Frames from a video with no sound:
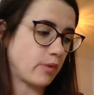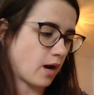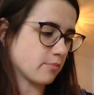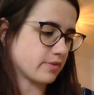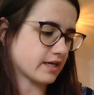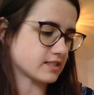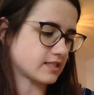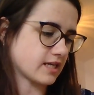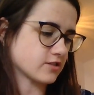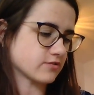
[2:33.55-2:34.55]
pump
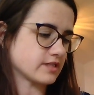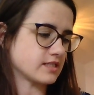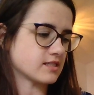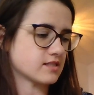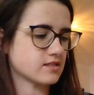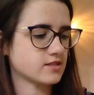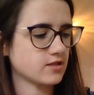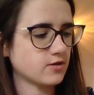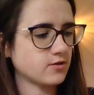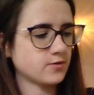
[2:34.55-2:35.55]
accessories.
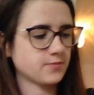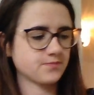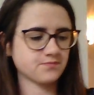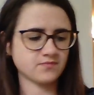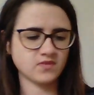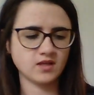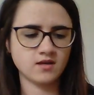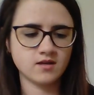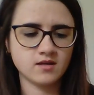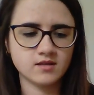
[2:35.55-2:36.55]
So
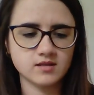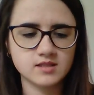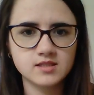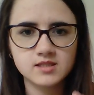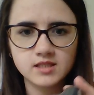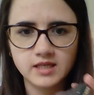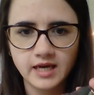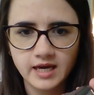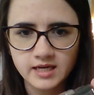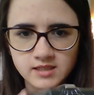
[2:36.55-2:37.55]
this is the
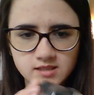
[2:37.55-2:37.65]
case.